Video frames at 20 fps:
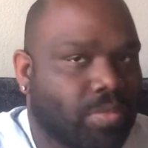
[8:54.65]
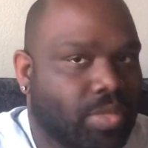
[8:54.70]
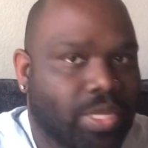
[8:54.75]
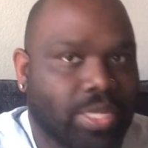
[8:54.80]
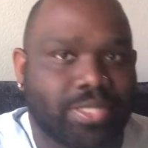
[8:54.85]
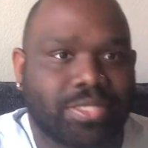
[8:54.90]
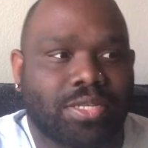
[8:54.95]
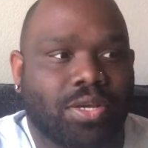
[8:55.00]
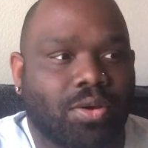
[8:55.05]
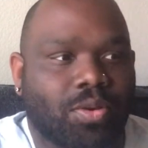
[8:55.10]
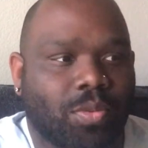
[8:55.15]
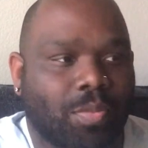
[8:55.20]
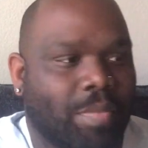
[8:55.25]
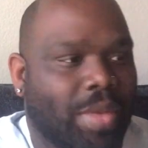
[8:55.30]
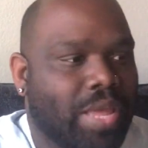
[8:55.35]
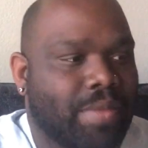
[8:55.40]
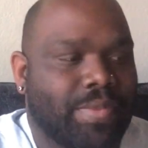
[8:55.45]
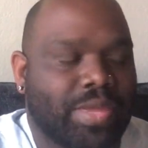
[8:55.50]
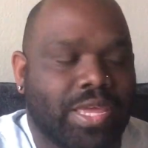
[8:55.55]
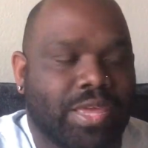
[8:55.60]
And so
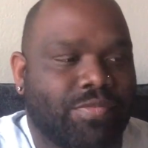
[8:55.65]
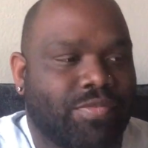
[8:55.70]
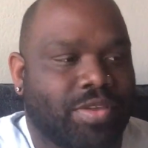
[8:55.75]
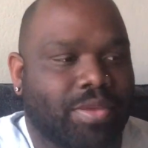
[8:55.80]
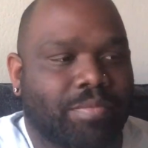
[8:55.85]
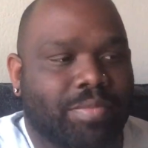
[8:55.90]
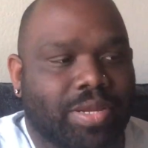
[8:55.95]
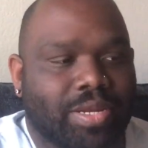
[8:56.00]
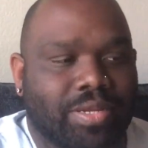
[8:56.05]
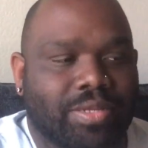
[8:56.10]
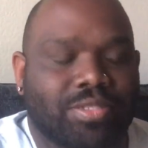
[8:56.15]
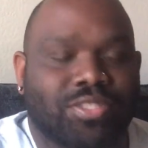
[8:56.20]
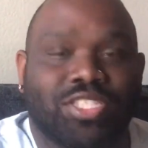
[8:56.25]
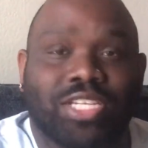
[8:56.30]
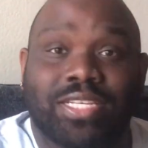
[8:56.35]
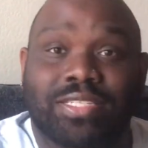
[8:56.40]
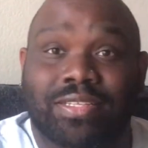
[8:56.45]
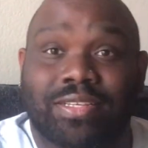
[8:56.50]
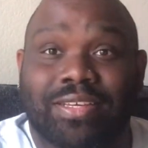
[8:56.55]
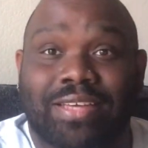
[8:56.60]
maybe if, but
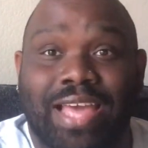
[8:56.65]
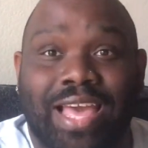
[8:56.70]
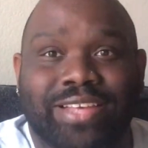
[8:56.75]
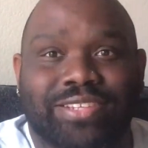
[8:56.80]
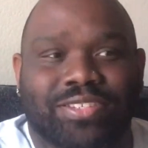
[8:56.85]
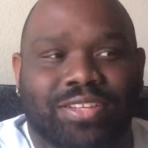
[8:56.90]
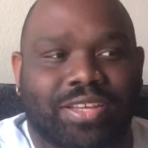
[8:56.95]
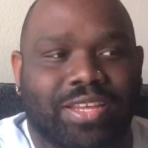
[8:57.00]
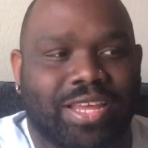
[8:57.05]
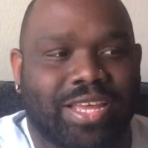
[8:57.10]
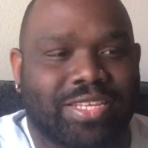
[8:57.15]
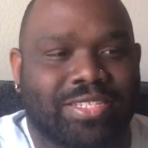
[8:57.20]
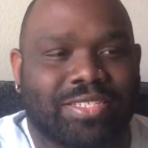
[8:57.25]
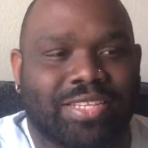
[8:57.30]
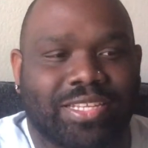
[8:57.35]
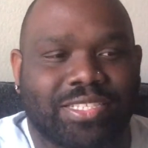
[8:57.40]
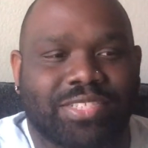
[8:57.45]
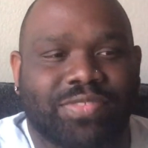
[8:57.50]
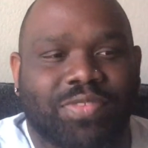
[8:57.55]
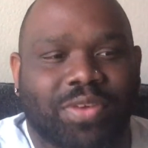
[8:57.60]
Jessica has an
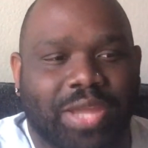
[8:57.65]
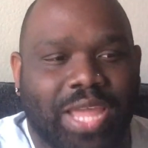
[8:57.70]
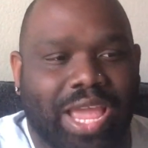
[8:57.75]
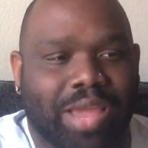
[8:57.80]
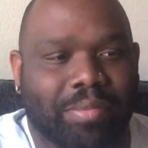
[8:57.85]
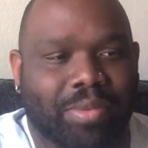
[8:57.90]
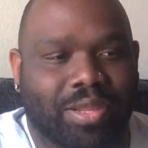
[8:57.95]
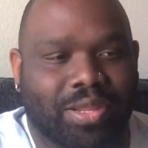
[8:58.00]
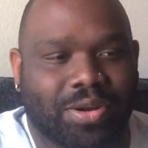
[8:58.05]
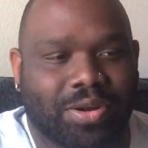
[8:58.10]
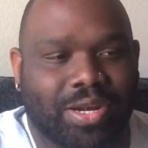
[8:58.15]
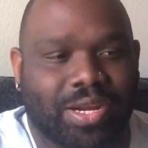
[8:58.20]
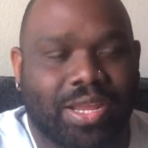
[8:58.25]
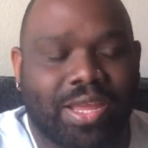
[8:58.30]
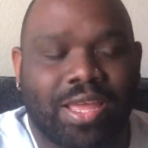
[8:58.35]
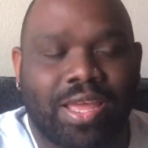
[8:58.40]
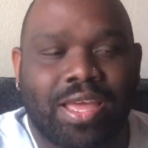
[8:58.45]
extensive vocabulary,